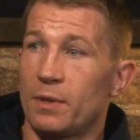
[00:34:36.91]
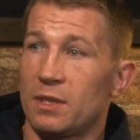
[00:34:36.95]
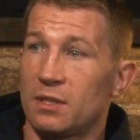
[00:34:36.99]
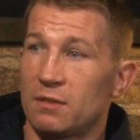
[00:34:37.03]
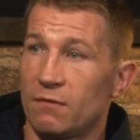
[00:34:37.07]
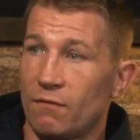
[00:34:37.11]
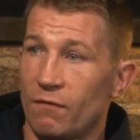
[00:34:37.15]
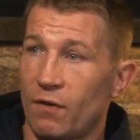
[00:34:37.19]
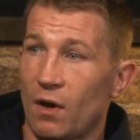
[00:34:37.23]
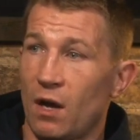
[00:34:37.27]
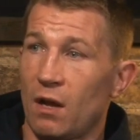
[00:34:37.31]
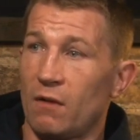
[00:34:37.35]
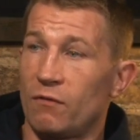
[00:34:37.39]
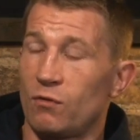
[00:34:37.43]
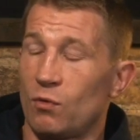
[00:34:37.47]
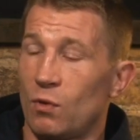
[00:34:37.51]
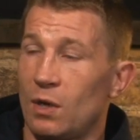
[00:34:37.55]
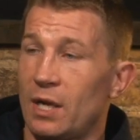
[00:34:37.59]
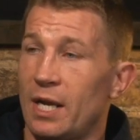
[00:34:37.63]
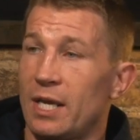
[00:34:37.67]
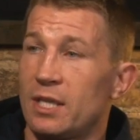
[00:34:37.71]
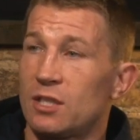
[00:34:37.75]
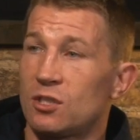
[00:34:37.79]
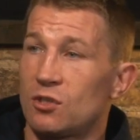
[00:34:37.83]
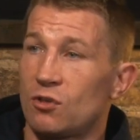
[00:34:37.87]
He's involved with
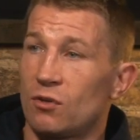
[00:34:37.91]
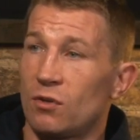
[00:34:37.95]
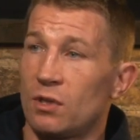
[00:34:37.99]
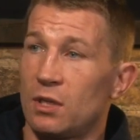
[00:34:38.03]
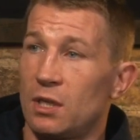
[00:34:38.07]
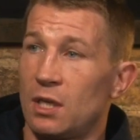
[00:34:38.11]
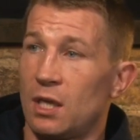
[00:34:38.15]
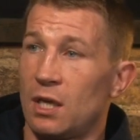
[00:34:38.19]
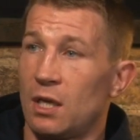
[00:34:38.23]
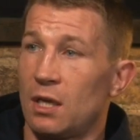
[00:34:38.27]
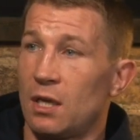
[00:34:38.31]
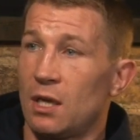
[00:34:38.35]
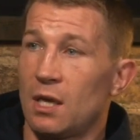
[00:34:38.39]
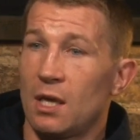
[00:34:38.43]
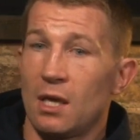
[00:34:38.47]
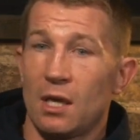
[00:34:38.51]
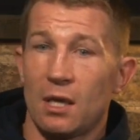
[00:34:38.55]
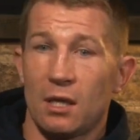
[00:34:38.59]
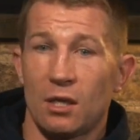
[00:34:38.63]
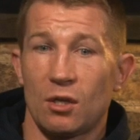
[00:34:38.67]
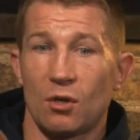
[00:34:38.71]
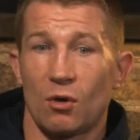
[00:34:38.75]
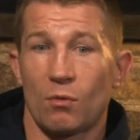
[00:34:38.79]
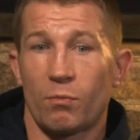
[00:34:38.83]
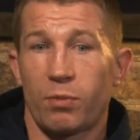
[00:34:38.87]
Leinster and the,
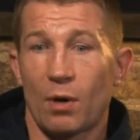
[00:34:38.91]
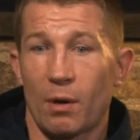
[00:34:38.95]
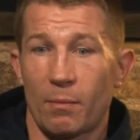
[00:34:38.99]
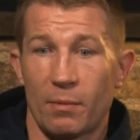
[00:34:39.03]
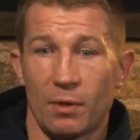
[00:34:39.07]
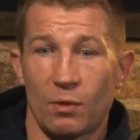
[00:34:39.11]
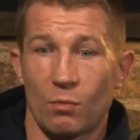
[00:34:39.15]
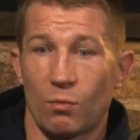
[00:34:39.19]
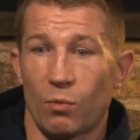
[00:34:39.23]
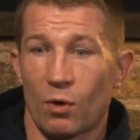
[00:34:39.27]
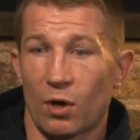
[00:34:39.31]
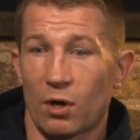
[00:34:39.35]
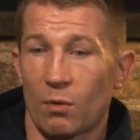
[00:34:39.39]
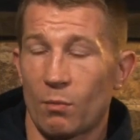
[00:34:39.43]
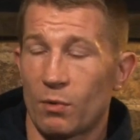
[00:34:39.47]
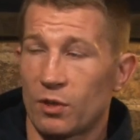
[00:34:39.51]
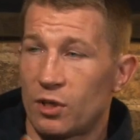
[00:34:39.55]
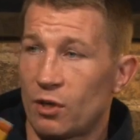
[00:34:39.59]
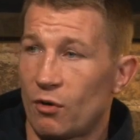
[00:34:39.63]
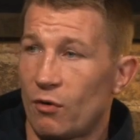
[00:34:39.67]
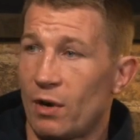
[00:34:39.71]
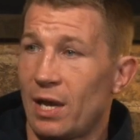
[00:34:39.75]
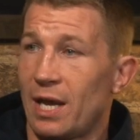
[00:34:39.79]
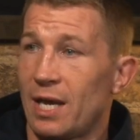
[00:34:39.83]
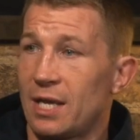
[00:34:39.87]
you know, probably working with
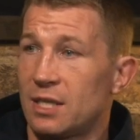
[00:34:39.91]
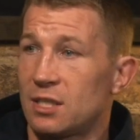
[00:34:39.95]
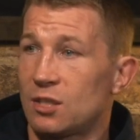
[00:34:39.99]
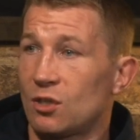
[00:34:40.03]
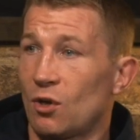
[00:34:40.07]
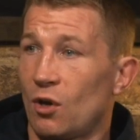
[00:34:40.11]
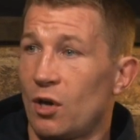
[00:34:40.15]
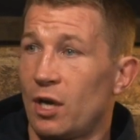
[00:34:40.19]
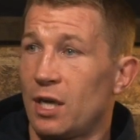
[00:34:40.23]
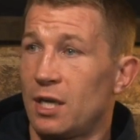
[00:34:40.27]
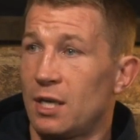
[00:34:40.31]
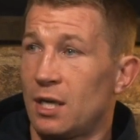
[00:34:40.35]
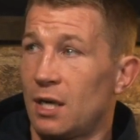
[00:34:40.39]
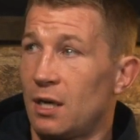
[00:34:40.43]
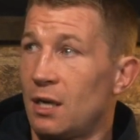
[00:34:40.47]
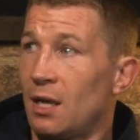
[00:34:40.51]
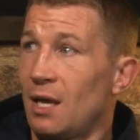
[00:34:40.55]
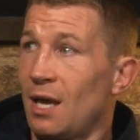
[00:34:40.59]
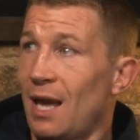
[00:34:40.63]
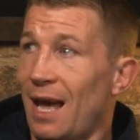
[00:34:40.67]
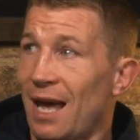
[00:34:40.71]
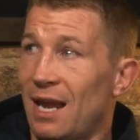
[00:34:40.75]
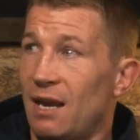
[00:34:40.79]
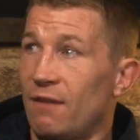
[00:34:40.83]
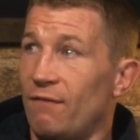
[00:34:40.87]
their A side. And,
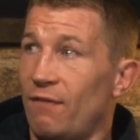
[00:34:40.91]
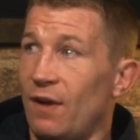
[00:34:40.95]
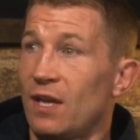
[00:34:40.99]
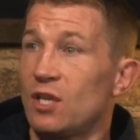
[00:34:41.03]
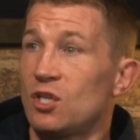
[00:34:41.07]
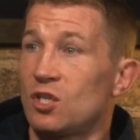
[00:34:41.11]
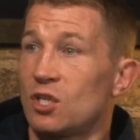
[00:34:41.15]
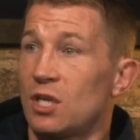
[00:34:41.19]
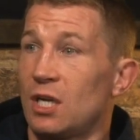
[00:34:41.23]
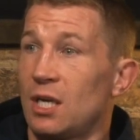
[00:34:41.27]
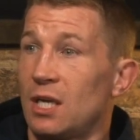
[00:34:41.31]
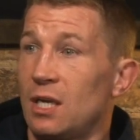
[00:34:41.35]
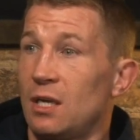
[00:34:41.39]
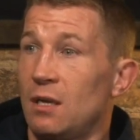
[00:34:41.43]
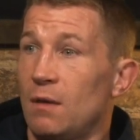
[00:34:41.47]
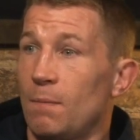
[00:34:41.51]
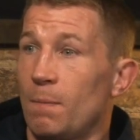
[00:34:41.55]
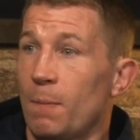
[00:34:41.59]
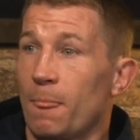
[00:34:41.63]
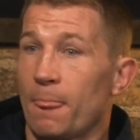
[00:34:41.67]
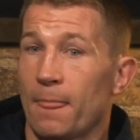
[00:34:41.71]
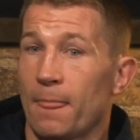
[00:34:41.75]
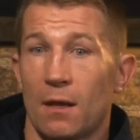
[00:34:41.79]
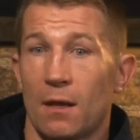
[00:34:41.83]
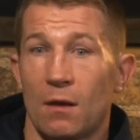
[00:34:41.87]
and eventually,
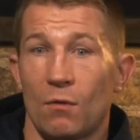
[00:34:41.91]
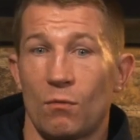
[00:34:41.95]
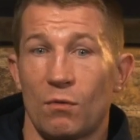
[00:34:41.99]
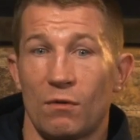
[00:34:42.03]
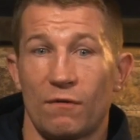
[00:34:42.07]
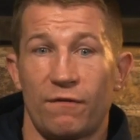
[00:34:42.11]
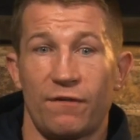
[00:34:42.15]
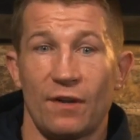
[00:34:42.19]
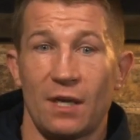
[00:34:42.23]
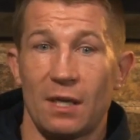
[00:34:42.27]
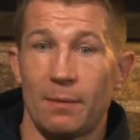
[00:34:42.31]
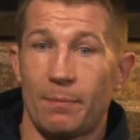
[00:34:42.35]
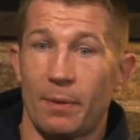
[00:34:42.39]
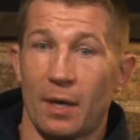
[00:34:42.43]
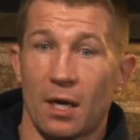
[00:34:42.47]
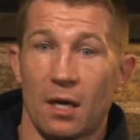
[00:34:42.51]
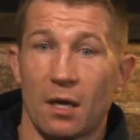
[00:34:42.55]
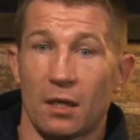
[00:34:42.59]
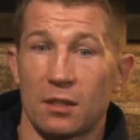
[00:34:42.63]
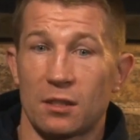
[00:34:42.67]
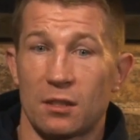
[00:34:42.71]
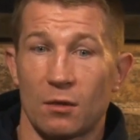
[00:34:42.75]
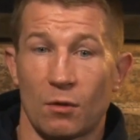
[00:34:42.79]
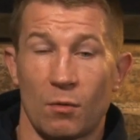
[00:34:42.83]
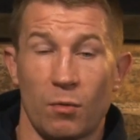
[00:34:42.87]
when Felipe
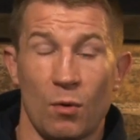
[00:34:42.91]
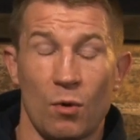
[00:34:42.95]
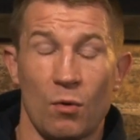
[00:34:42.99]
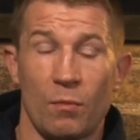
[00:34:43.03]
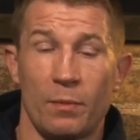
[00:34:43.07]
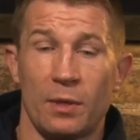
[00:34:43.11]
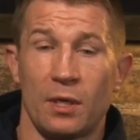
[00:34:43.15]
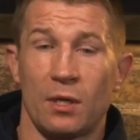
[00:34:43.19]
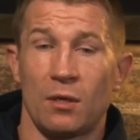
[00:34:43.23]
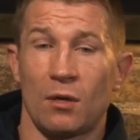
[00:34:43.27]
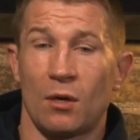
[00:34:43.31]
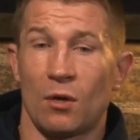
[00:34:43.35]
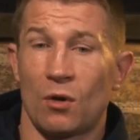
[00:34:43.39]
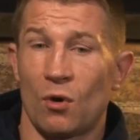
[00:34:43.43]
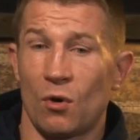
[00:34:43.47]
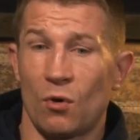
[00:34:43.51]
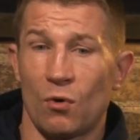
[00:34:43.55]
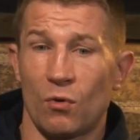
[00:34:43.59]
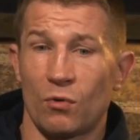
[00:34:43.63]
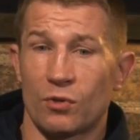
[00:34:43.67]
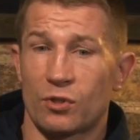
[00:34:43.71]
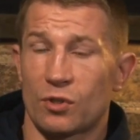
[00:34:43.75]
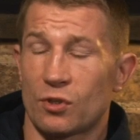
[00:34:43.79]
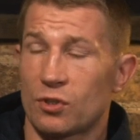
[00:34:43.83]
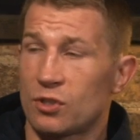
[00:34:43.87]
Contepomi
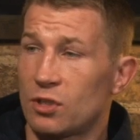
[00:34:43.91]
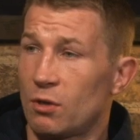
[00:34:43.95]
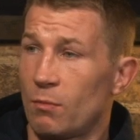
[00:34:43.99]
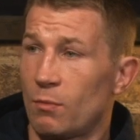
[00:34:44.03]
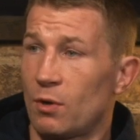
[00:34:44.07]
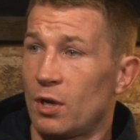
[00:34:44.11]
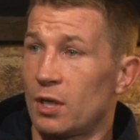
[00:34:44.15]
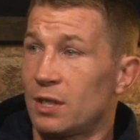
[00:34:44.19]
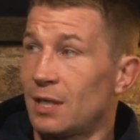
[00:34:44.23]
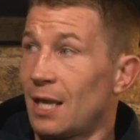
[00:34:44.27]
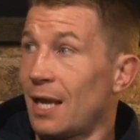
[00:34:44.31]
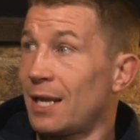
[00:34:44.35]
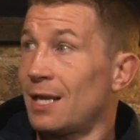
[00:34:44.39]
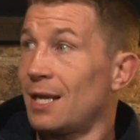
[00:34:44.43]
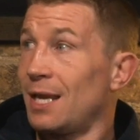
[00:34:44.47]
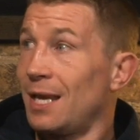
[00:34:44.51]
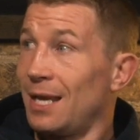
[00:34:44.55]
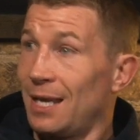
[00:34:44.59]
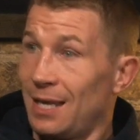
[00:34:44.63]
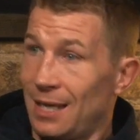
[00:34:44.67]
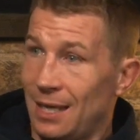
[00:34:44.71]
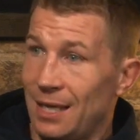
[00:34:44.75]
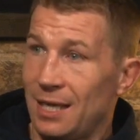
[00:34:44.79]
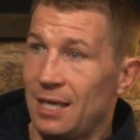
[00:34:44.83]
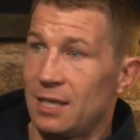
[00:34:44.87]
goes or someone like that,
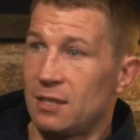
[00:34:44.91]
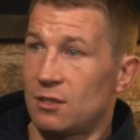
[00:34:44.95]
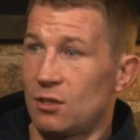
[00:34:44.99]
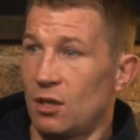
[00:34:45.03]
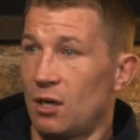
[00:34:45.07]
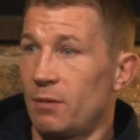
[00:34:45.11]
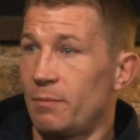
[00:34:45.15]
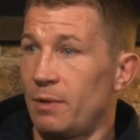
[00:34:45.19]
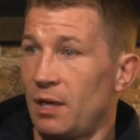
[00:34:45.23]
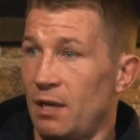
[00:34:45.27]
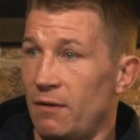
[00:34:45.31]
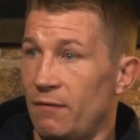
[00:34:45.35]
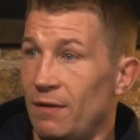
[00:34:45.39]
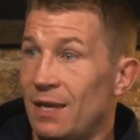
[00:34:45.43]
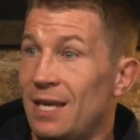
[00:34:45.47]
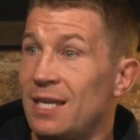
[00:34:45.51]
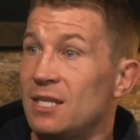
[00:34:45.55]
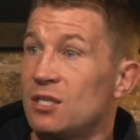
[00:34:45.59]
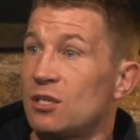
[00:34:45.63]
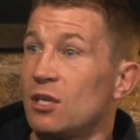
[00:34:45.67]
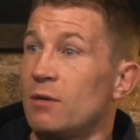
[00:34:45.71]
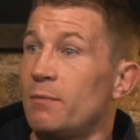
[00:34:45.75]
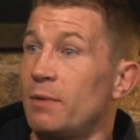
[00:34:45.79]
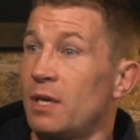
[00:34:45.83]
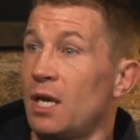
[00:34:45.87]
he's going to be okay. a,
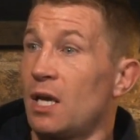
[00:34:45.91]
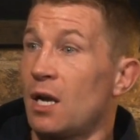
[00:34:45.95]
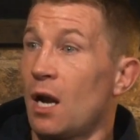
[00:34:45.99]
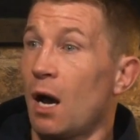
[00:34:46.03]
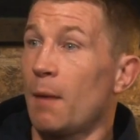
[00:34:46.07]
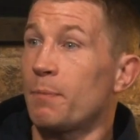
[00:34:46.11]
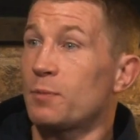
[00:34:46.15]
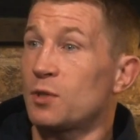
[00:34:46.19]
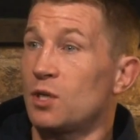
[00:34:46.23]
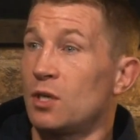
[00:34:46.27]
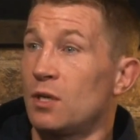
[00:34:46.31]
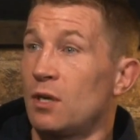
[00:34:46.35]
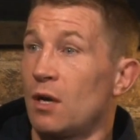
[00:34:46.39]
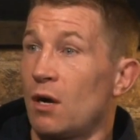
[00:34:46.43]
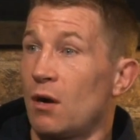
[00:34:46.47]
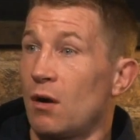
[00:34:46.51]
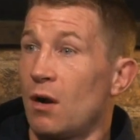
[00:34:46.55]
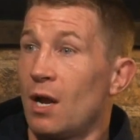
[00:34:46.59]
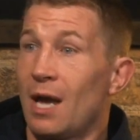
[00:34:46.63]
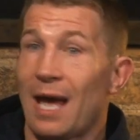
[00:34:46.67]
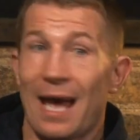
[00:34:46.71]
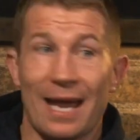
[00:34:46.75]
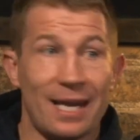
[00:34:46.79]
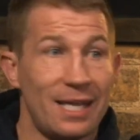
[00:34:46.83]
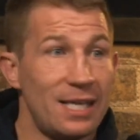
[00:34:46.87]
he's going to be an option there,
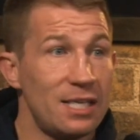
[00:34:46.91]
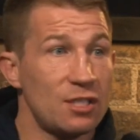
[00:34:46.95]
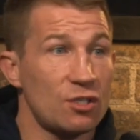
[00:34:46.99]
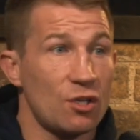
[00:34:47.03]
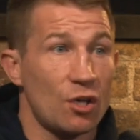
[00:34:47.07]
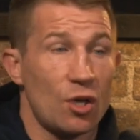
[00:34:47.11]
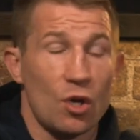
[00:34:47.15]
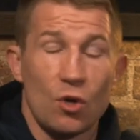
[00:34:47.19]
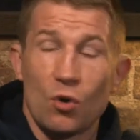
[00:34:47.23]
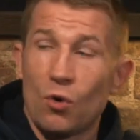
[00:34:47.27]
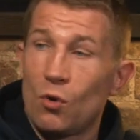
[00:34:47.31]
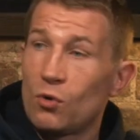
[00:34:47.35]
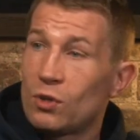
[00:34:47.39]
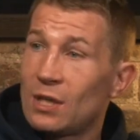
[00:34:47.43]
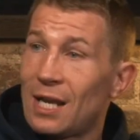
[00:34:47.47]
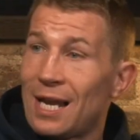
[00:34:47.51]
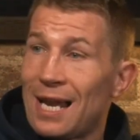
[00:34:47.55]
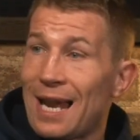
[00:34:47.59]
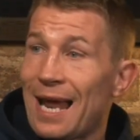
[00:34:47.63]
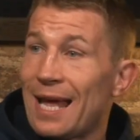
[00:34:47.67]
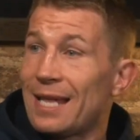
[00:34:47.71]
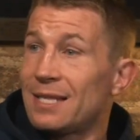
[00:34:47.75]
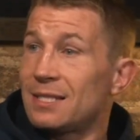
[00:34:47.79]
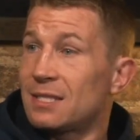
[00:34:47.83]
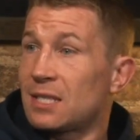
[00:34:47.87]
and he's going to know the
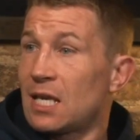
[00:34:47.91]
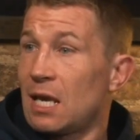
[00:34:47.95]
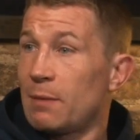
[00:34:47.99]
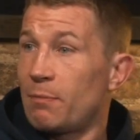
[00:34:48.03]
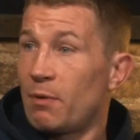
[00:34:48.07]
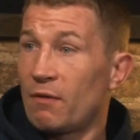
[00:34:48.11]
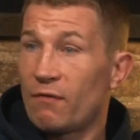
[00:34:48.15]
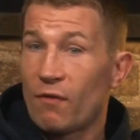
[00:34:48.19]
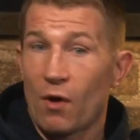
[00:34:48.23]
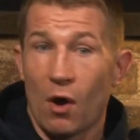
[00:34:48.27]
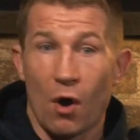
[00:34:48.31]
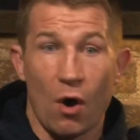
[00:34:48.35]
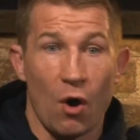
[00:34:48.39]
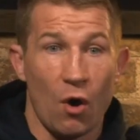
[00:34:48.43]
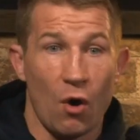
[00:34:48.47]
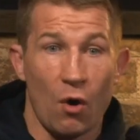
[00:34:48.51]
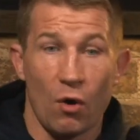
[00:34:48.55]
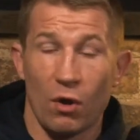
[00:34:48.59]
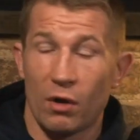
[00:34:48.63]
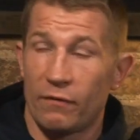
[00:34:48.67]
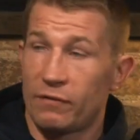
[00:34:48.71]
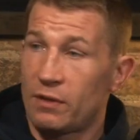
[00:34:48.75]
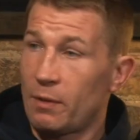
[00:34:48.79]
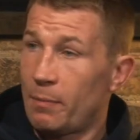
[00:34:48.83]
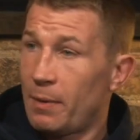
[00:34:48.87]
landscape of
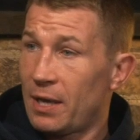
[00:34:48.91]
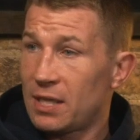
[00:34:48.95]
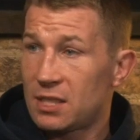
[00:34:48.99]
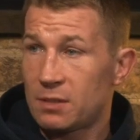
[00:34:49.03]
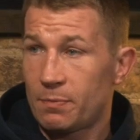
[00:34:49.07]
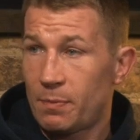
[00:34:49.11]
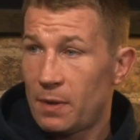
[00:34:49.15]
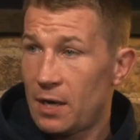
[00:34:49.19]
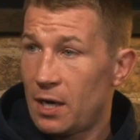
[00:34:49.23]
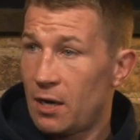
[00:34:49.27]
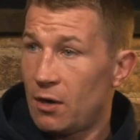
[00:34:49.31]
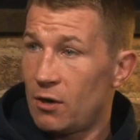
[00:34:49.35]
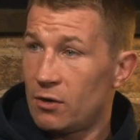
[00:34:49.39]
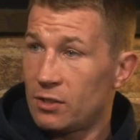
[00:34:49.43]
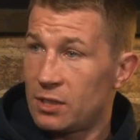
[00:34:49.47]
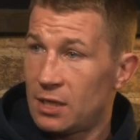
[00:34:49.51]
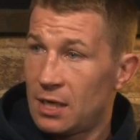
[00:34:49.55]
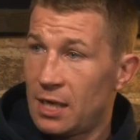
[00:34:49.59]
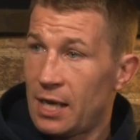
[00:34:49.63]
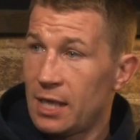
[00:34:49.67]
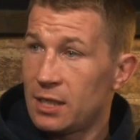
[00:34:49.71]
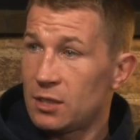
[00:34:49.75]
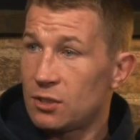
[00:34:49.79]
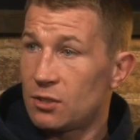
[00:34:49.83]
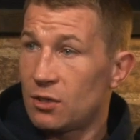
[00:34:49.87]
all of the best players
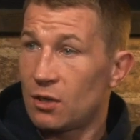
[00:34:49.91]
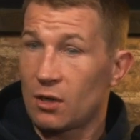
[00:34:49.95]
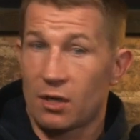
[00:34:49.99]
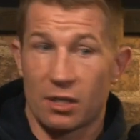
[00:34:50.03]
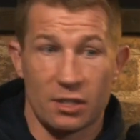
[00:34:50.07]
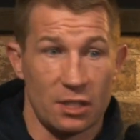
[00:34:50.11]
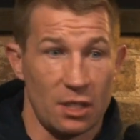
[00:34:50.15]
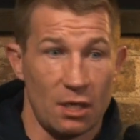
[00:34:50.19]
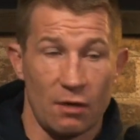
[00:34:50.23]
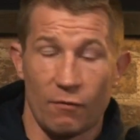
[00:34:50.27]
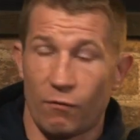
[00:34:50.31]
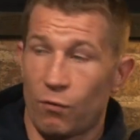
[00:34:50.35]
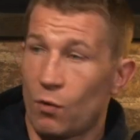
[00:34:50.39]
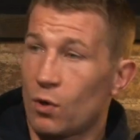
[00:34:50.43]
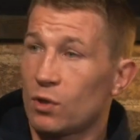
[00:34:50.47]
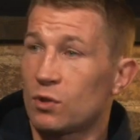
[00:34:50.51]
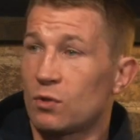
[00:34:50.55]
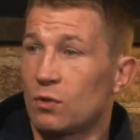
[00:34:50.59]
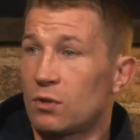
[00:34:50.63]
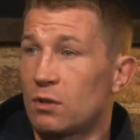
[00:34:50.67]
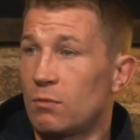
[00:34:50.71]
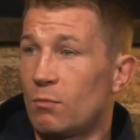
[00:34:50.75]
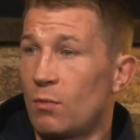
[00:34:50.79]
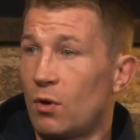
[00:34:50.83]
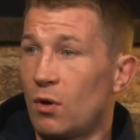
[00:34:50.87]
in Leinster because he'll have worked
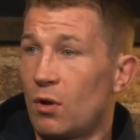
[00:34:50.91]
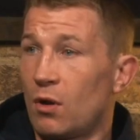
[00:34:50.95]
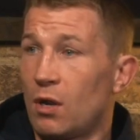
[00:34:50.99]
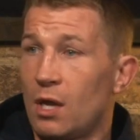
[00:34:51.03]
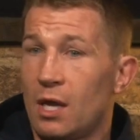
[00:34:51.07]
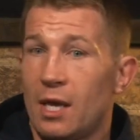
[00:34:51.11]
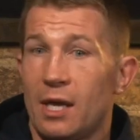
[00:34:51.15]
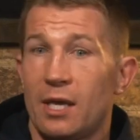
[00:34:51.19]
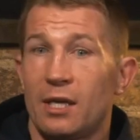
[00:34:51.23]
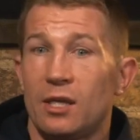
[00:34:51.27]
with them all.